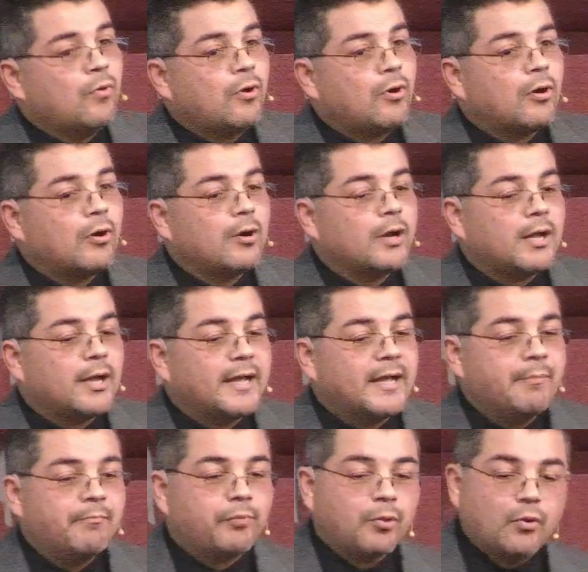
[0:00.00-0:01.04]
were
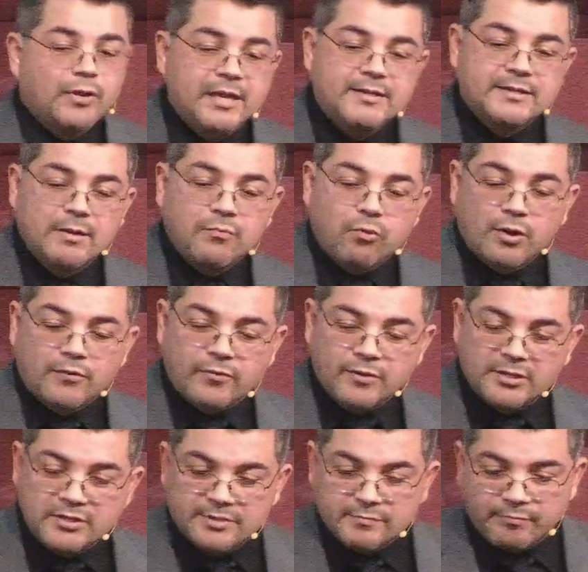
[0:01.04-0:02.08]
uh, employees. They
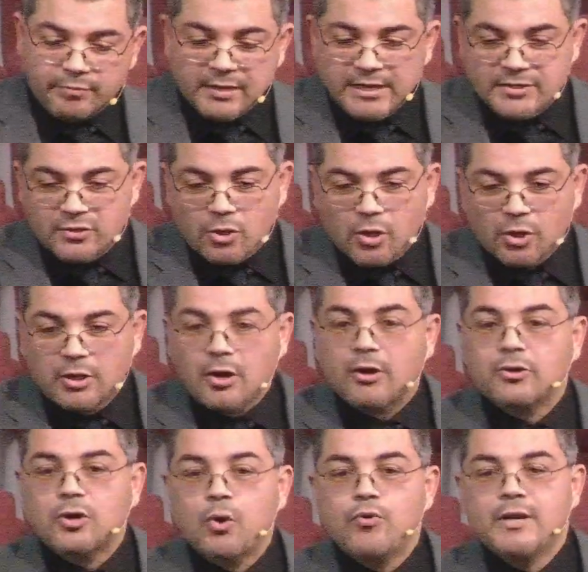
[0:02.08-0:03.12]
worked for this place
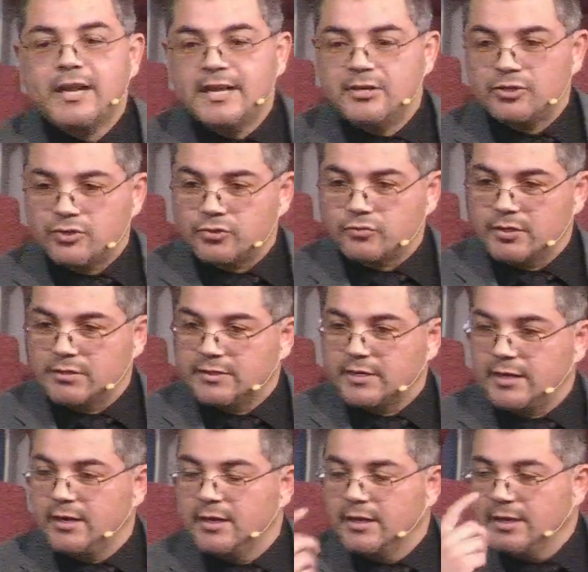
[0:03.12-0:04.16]
called Cardone
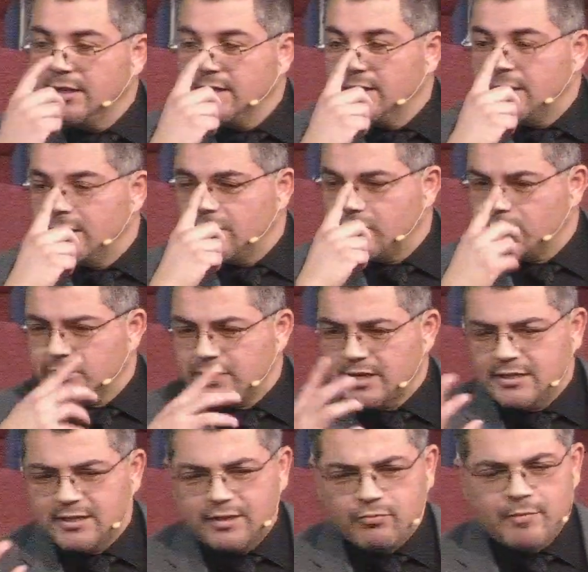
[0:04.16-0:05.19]
Industries. They, this
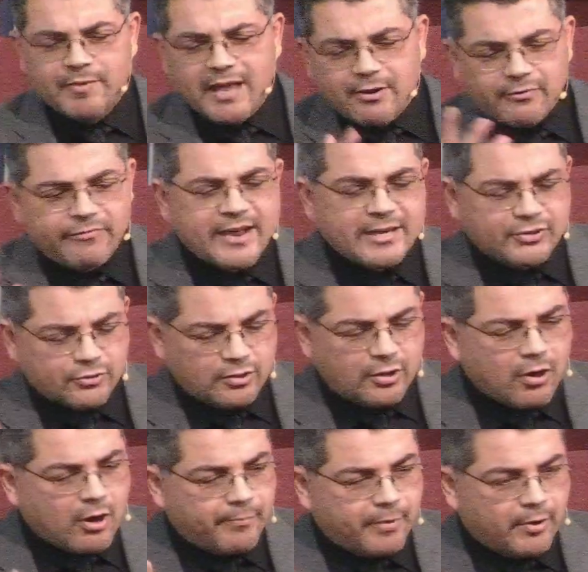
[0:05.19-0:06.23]
was a, they
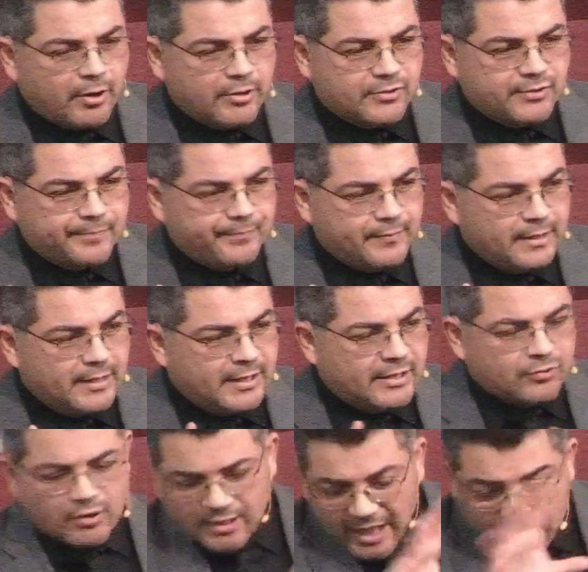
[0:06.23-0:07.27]
remanufactured car parts.
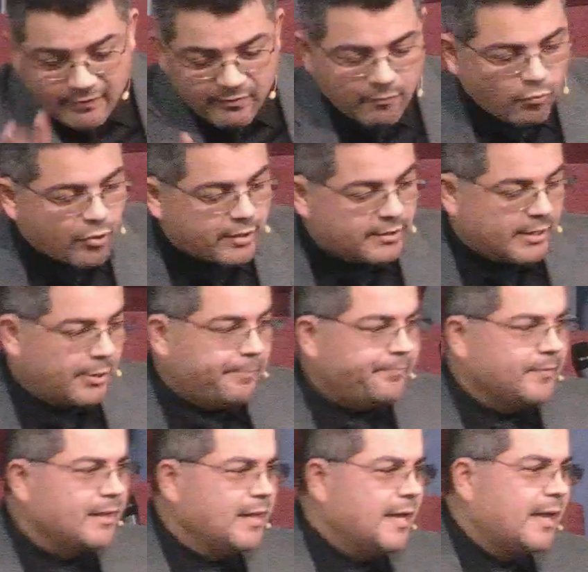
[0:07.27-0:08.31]
And so a lot of them worked
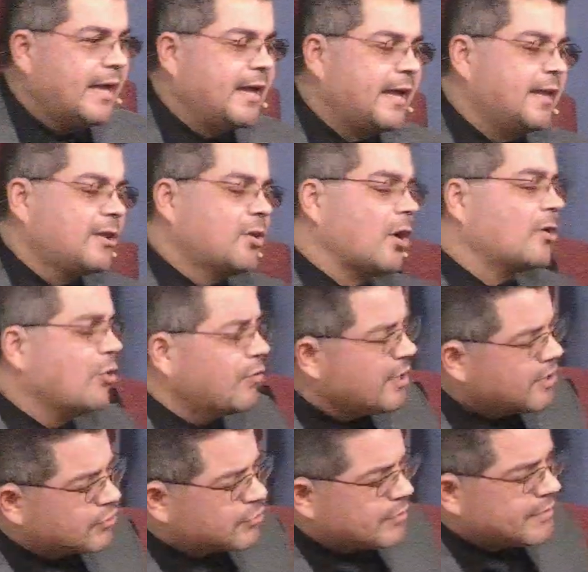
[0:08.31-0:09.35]
there. And, and
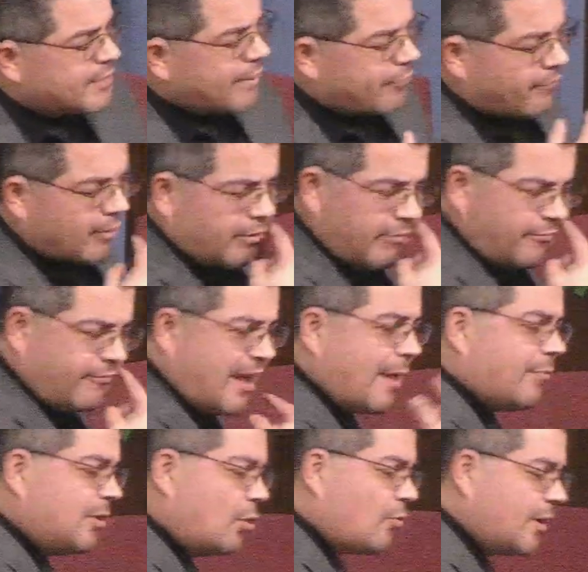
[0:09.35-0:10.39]
Cardone Industries, they were very
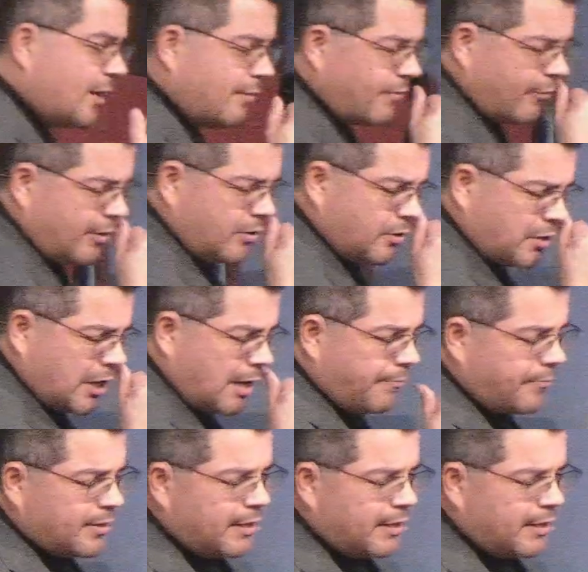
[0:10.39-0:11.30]
family oriented, very good